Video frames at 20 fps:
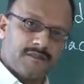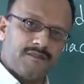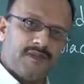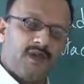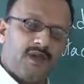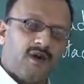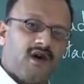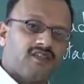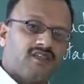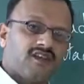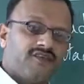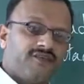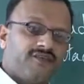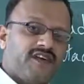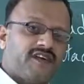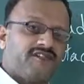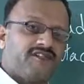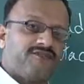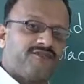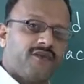because of
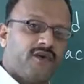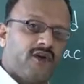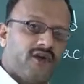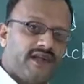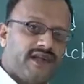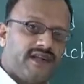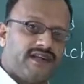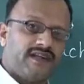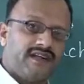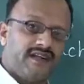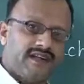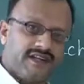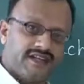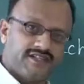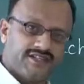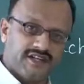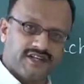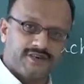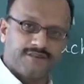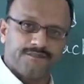its folded
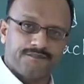nature.